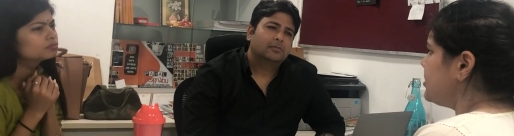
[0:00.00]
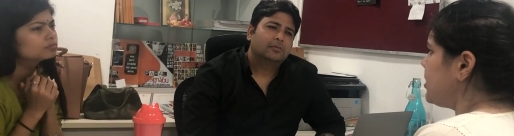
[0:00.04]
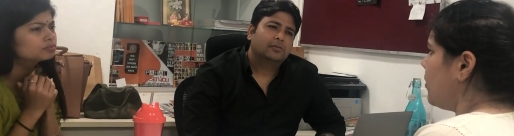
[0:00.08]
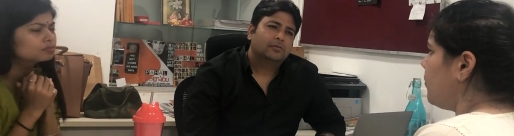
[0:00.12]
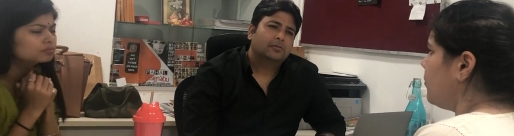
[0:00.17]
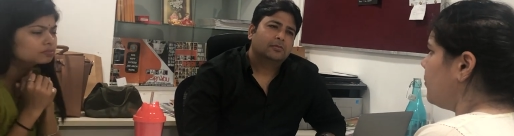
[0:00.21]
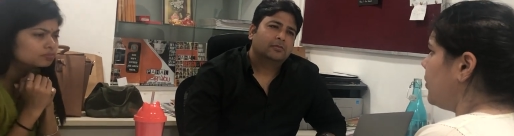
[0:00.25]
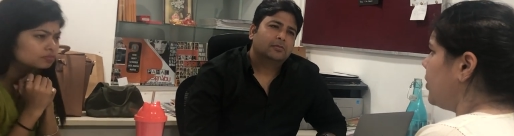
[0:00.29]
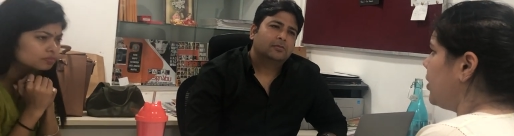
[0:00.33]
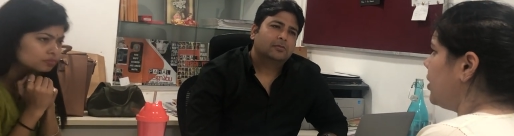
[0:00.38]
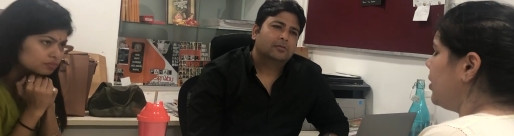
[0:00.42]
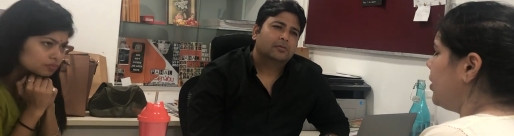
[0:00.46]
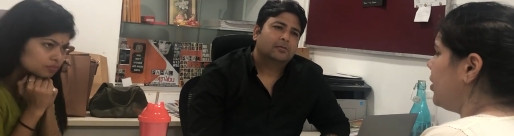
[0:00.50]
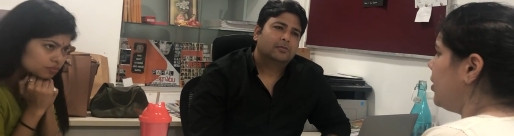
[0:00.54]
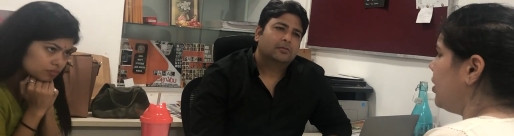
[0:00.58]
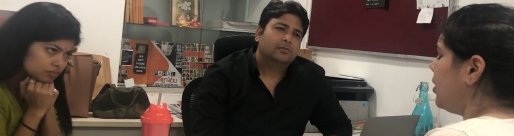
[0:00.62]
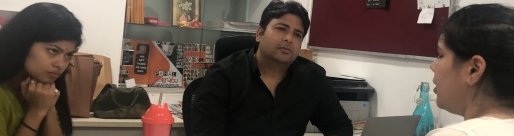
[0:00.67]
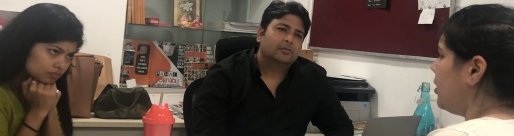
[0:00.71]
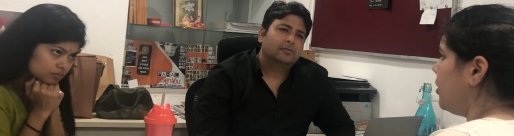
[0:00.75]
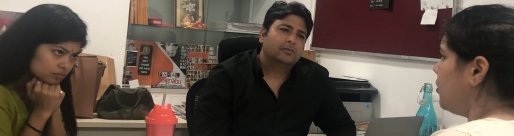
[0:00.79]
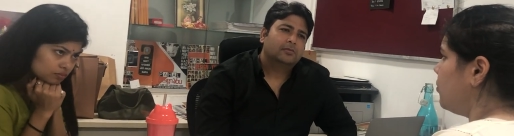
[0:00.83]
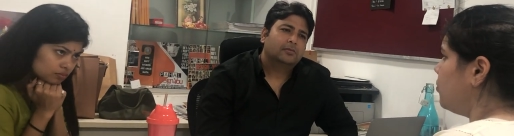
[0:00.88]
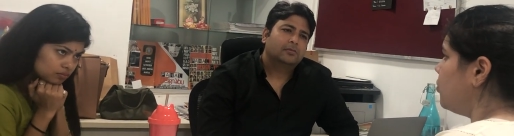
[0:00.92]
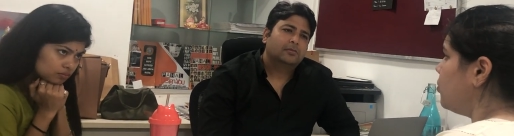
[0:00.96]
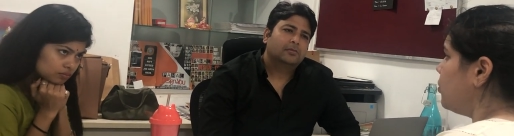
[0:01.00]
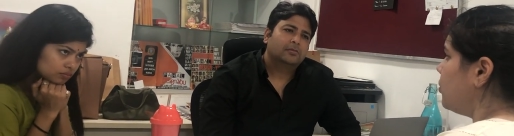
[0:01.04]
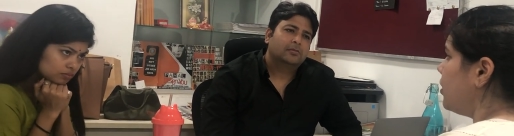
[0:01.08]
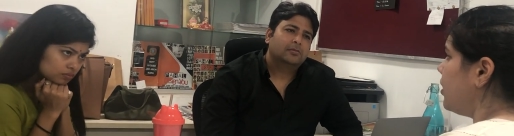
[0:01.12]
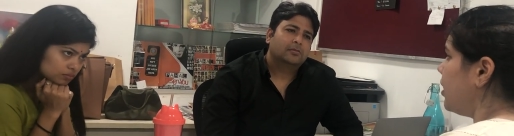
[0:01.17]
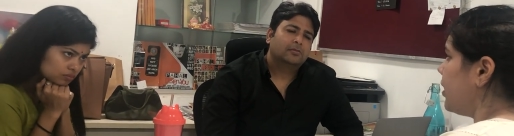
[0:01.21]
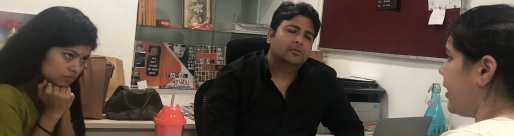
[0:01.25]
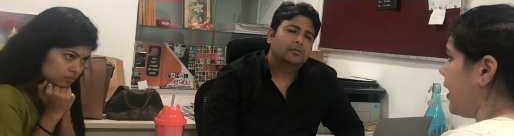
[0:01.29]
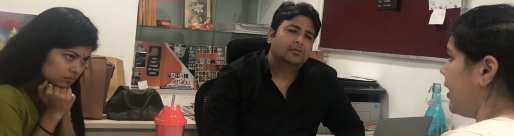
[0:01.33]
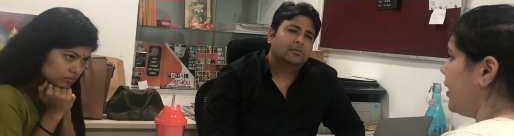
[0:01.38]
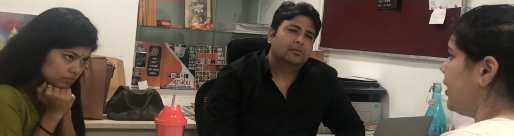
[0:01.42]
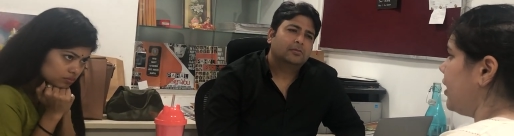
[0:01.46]
Speaker 1: is someone uh, who
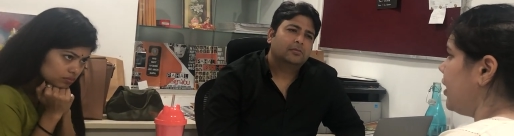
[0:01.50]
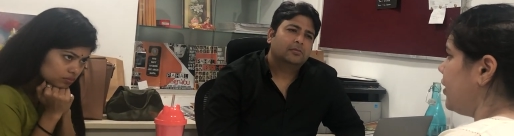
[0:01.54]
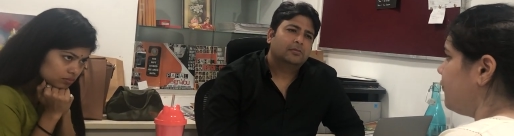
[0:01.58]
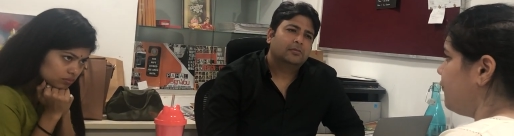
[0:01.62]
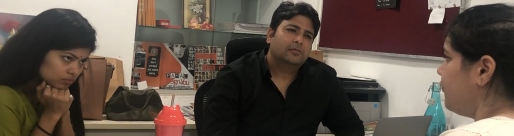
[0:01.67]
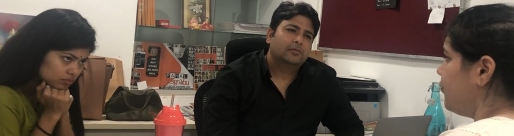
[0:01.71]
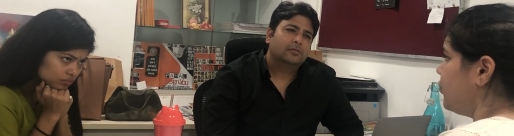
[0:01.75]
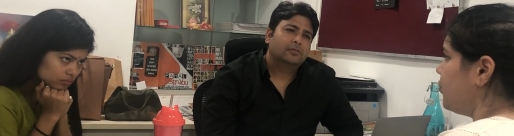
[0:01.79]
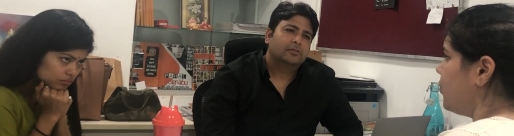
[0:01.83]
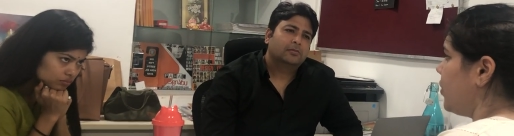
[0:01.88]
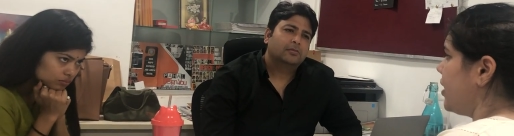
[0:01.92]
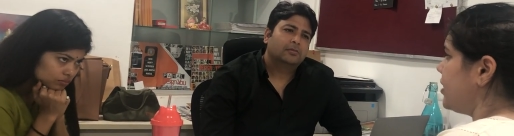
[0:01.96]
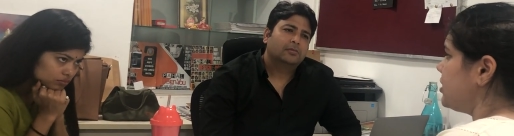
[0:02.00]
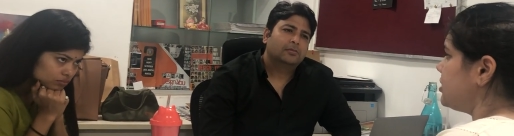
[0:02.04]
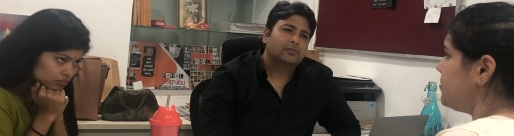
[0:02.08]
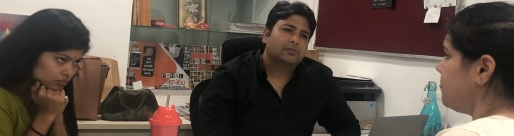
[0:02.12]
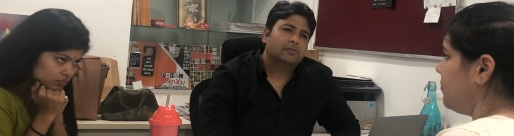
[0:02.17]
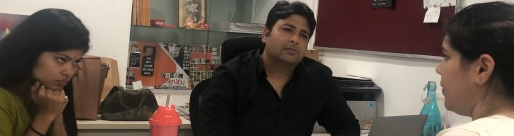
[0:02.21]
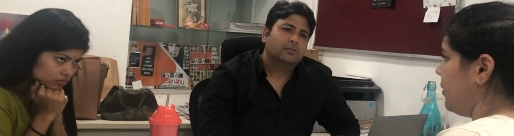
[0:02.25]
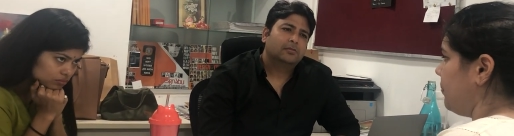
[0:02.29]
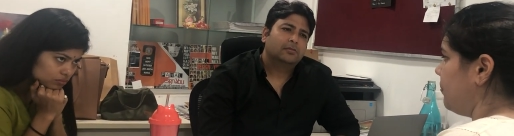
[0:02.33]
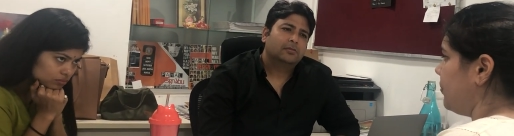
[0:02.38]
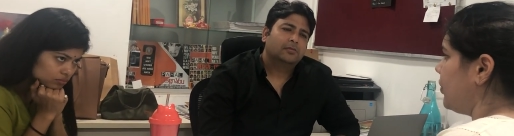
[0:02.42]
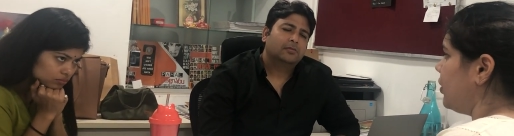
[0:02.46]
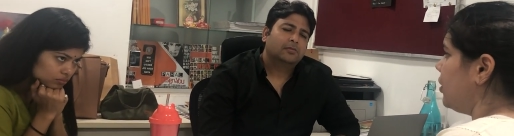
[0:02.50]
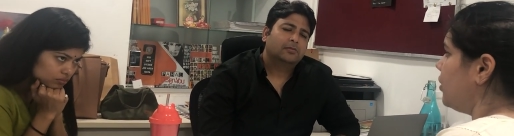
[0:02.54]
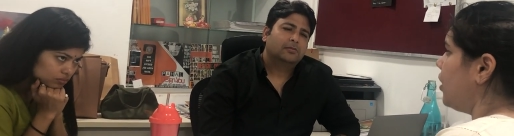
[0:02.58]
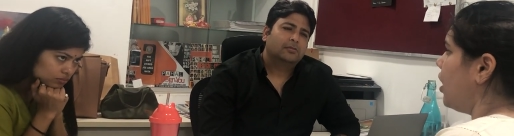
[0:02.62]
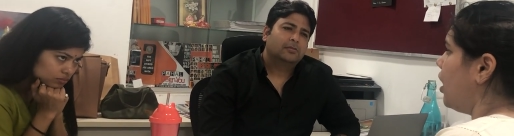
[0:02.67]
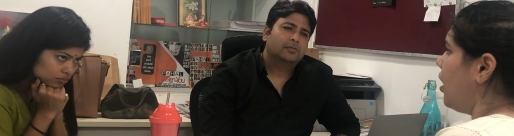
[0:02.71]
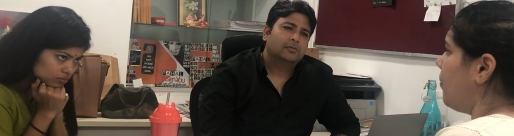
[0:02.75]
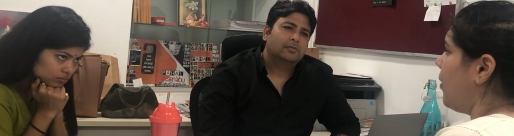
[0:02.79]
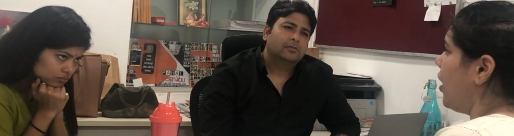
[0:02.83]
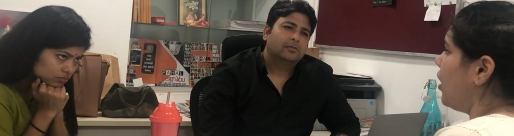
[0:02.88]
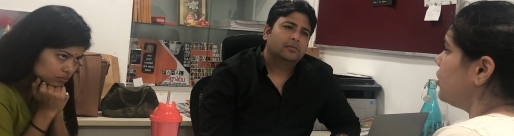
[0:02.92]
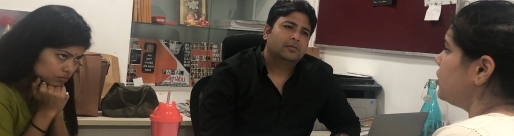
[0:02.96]
can influence people
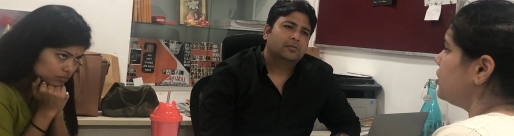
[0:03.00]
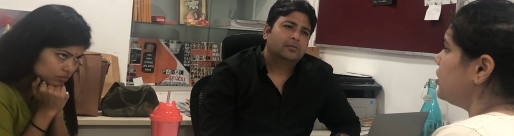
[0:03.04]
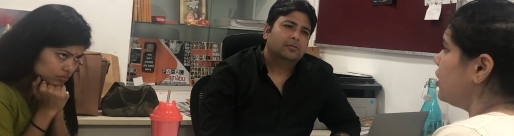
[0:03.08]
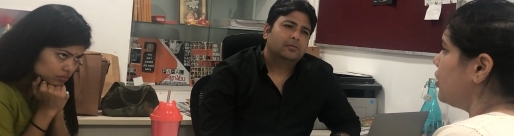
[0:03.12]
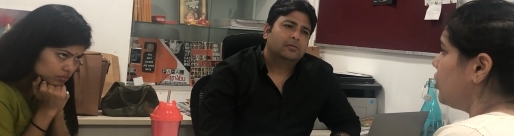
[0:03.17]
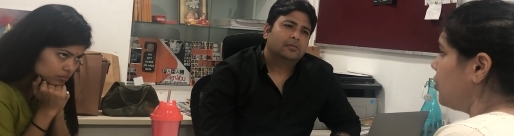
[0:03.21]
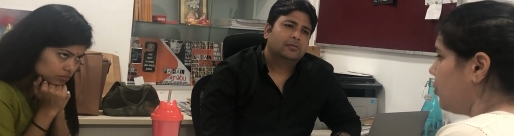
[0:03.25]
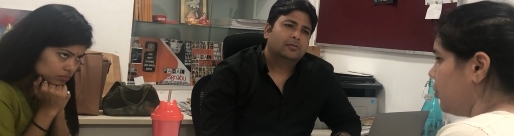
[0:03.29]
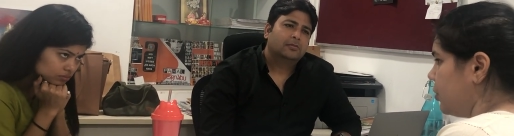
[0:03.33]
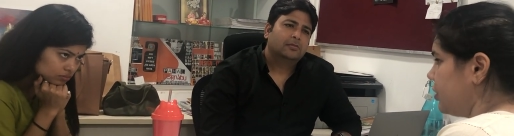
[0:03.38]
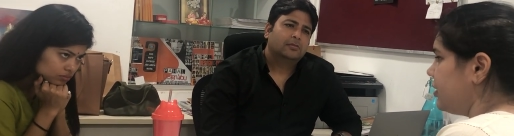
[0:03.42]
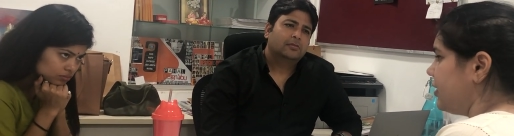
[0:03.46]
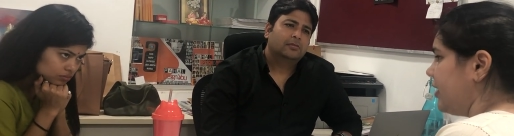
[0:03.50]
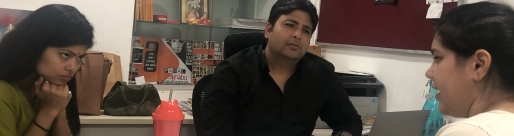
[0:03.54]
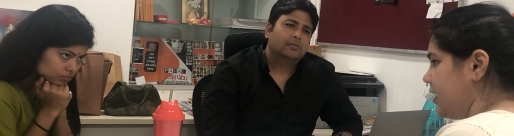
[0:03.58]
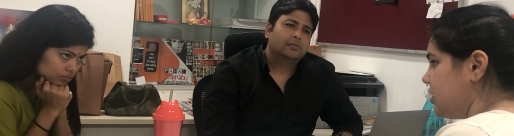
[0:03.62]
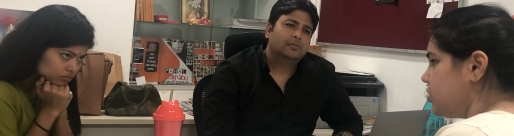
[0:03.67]
about the good